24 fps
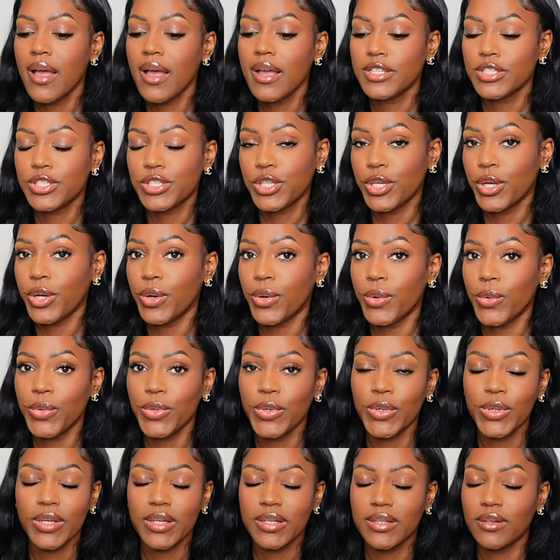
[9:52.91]
so
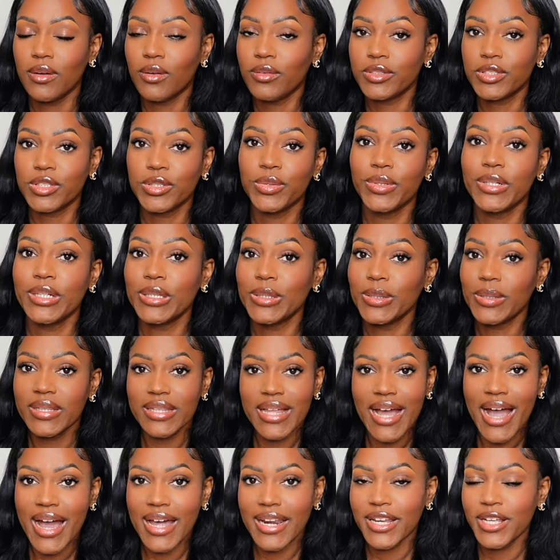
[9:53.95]
you can also include
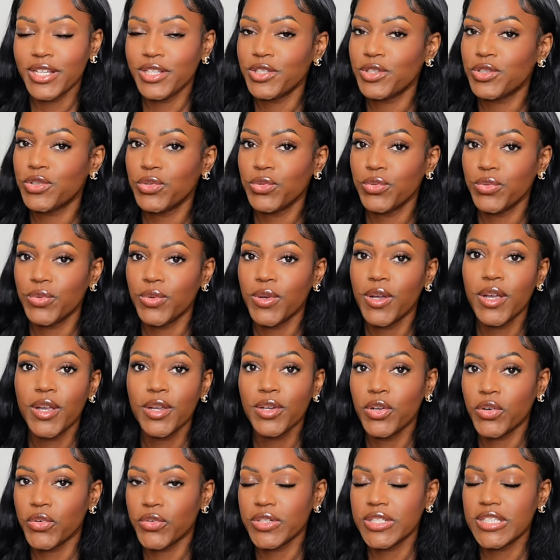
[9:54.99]
that into
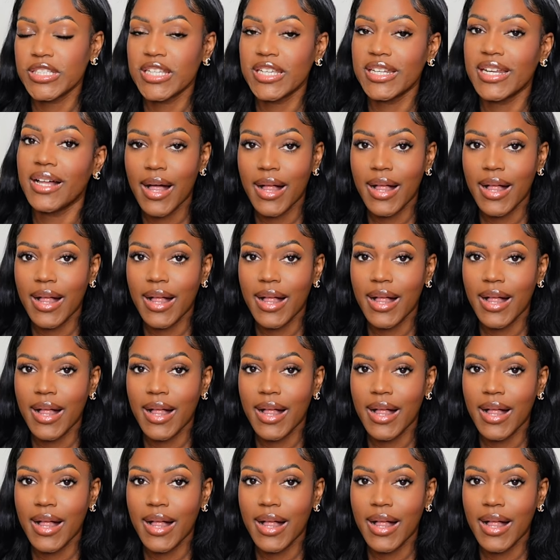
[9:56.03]
your routine.